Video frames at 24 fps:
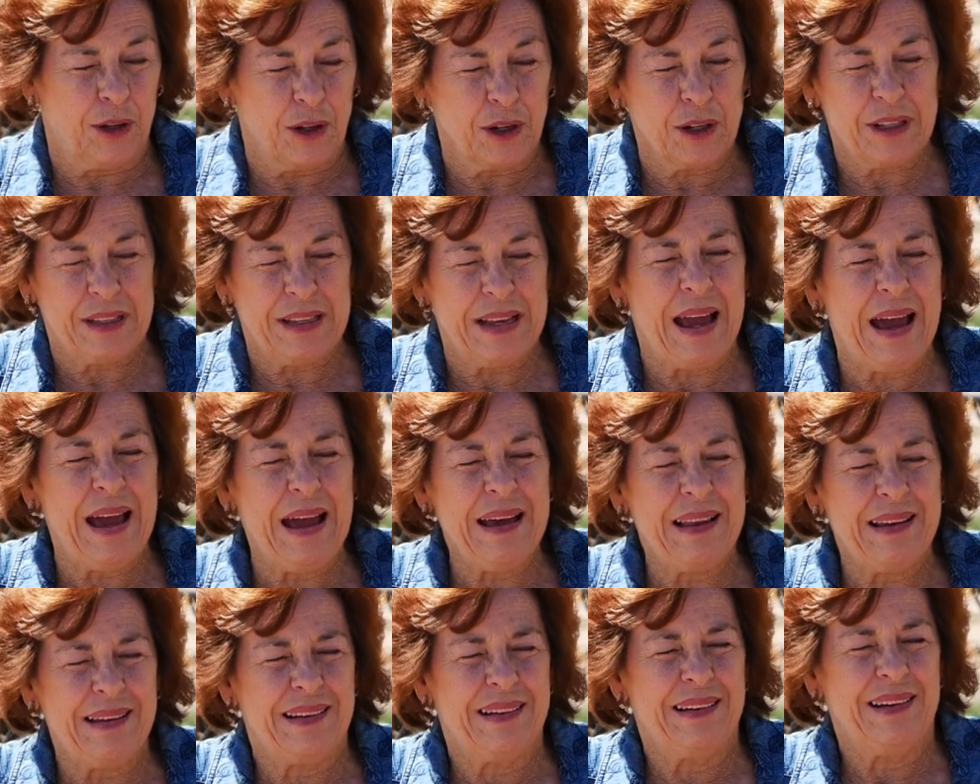looked
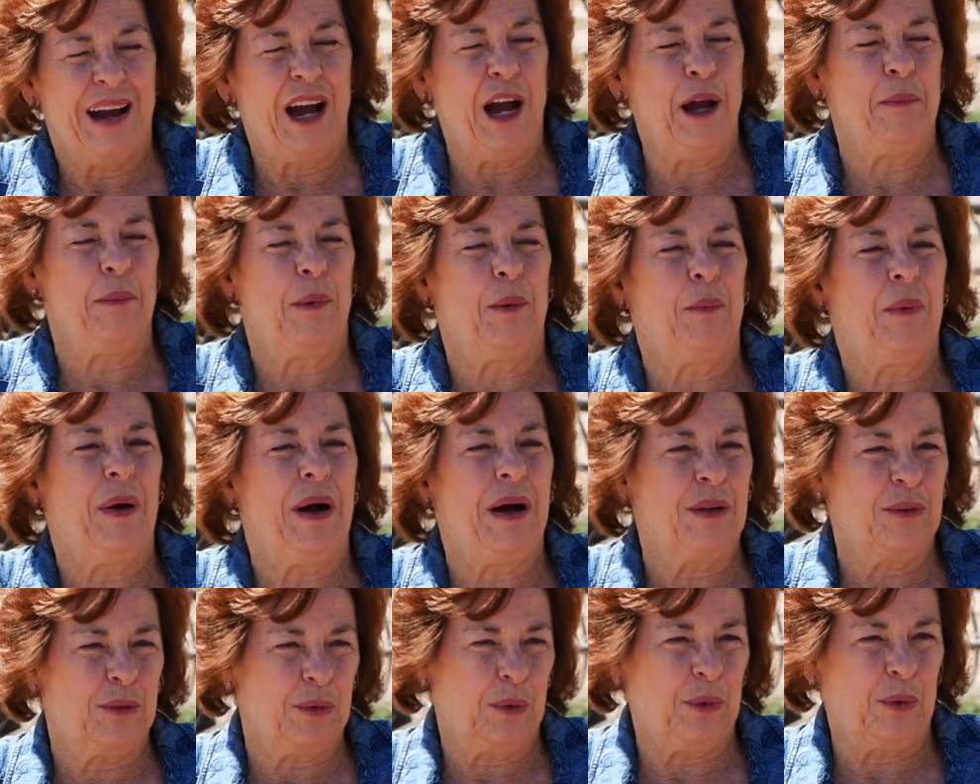at. I'm a
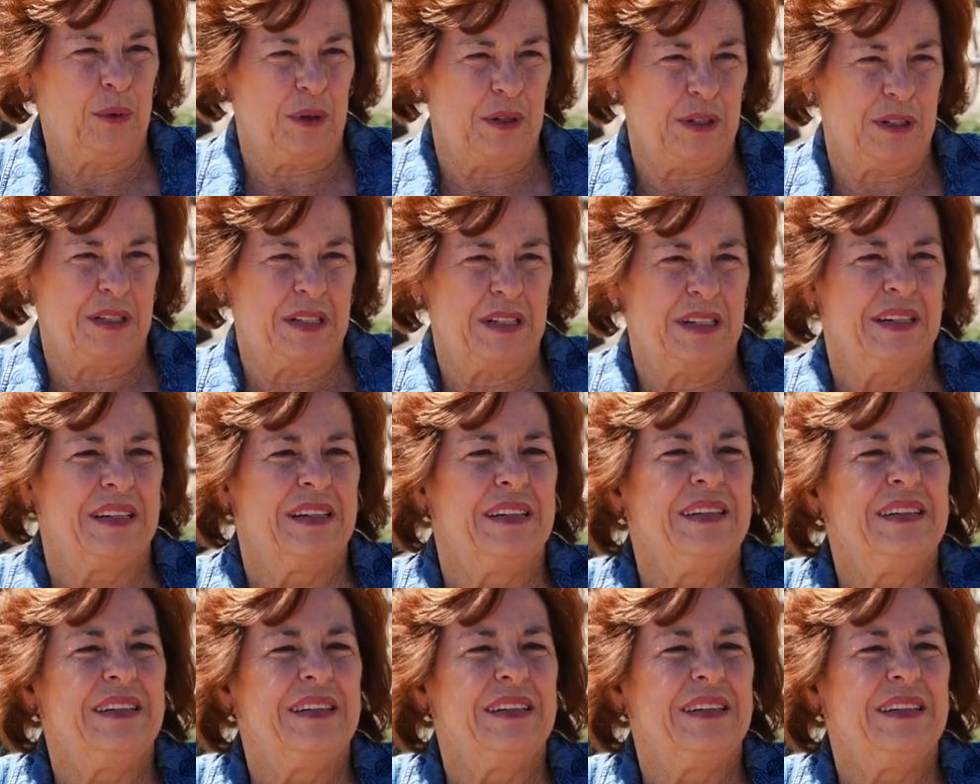wild horse.